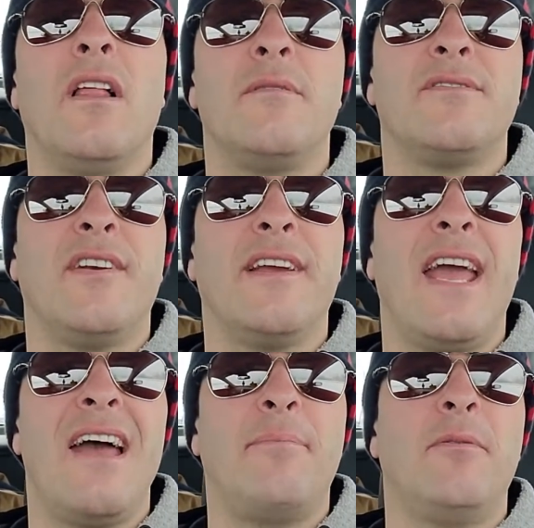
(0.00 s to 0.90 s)
I was very
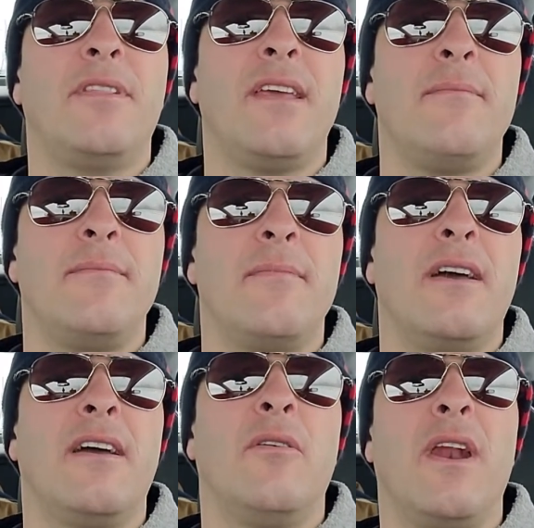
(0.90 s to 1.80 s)
happy with him
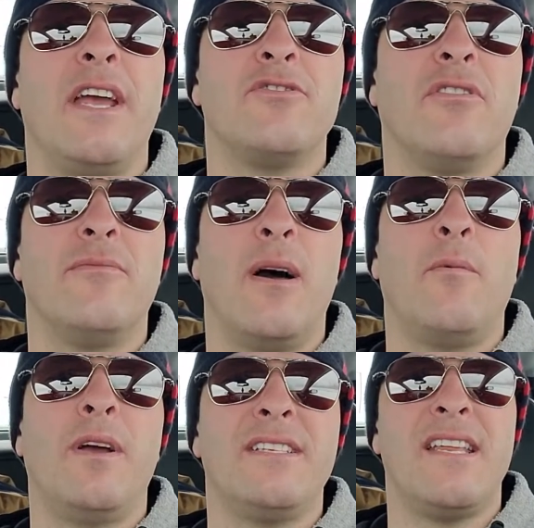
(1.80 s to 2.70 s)
when I drove him
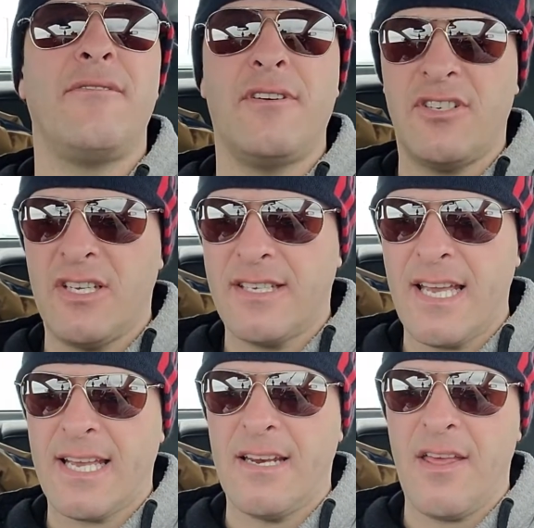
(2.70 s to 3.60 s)
on Wednesday, finishing
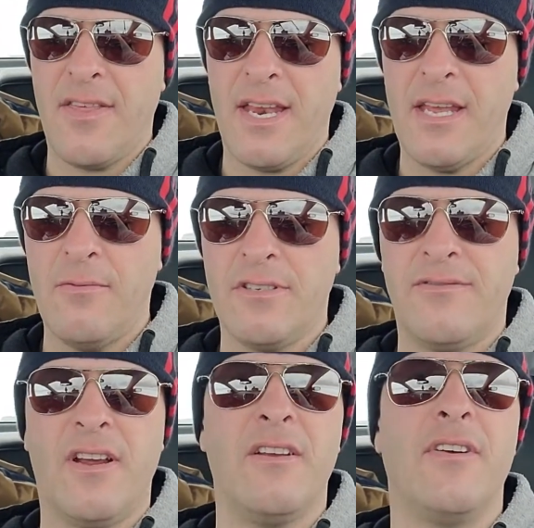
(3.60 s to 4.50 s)
second. I thought he was
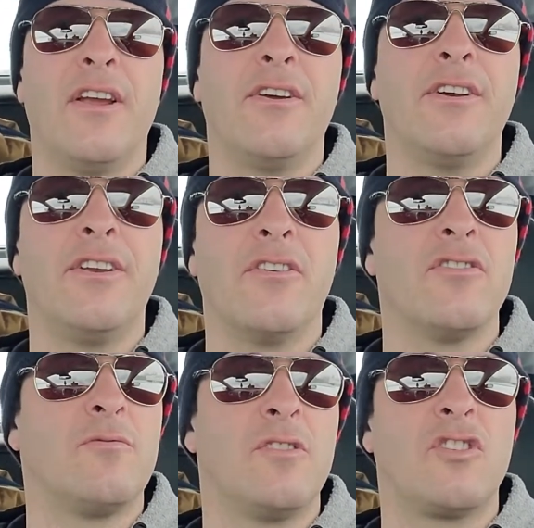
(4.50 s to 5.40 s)
very, very good.
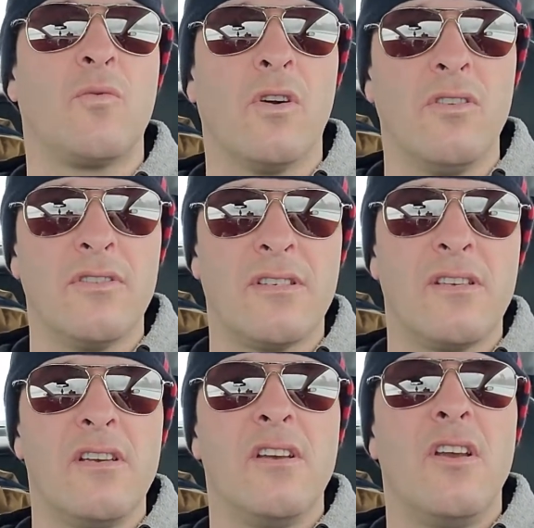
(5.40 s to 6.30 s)
Girls with
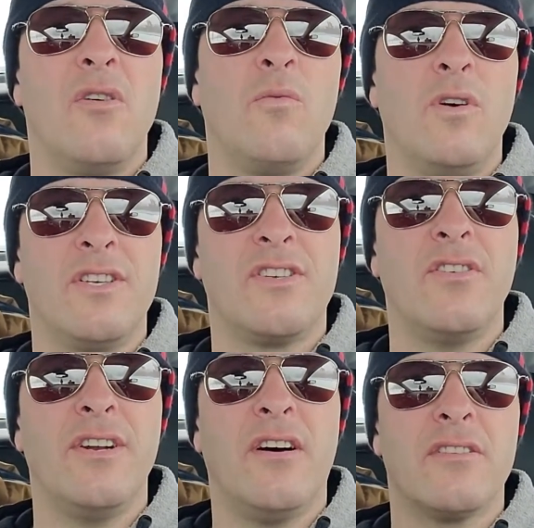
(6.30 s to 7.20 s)
Swirls was
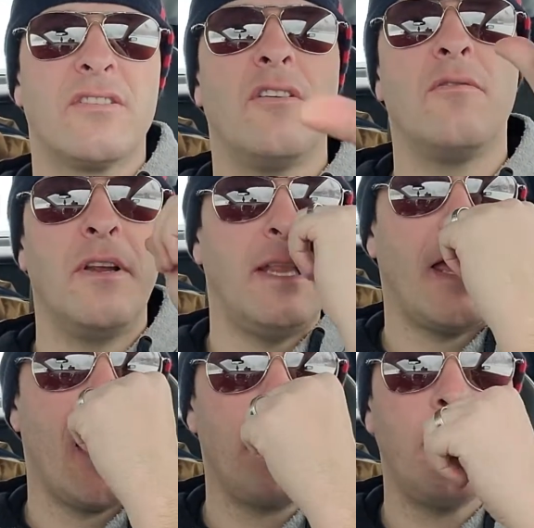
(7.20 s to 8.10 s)
good also, really
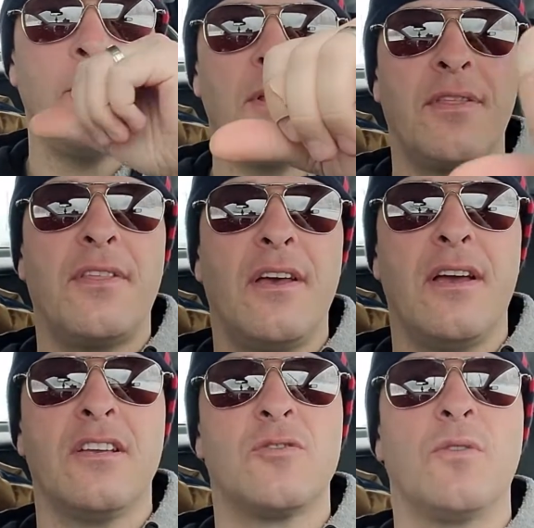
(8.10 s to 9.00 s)
happy
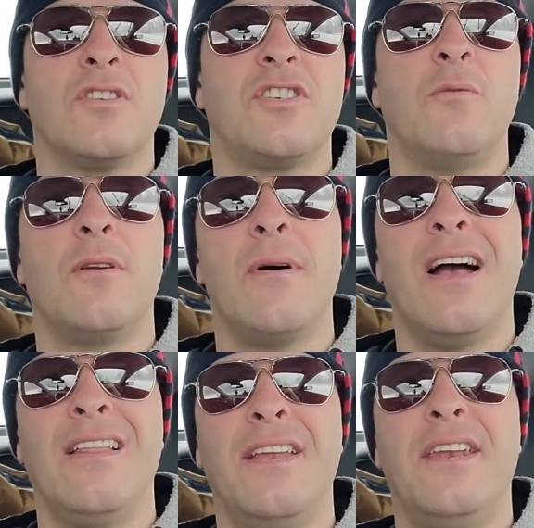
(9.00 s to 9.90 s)
with Swirls. She went a
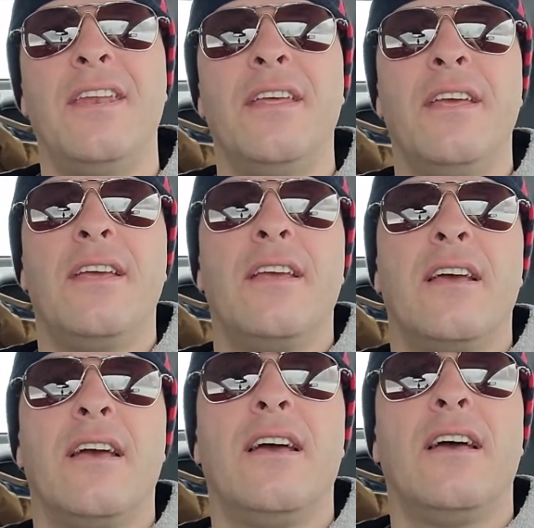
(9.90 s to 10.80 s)
mile in
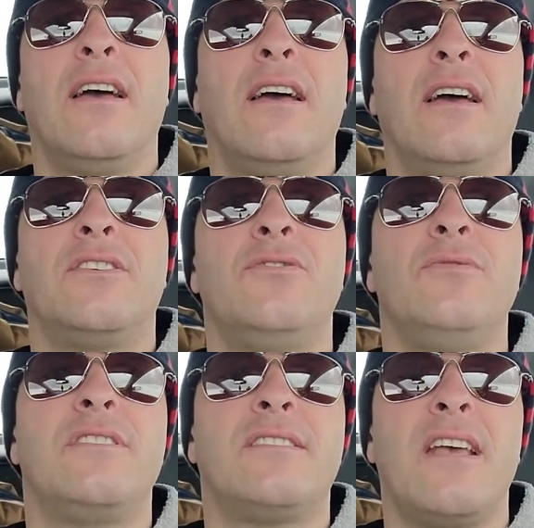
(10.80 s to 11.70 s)

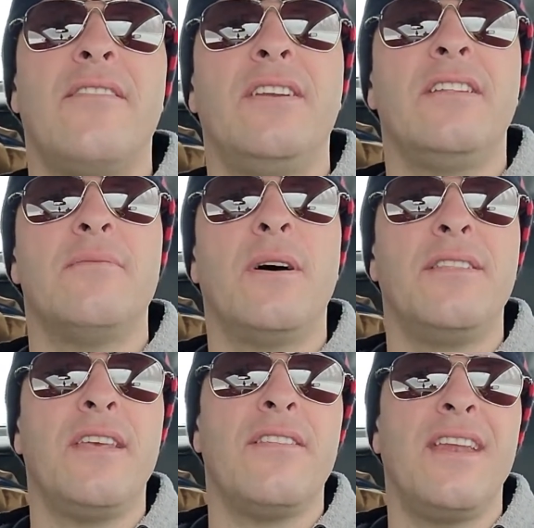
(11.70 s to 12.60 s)
2-7 in the
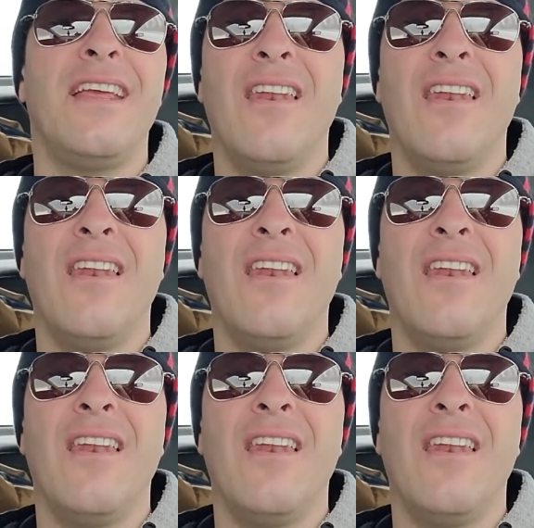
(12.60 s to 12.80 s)
mud the other day.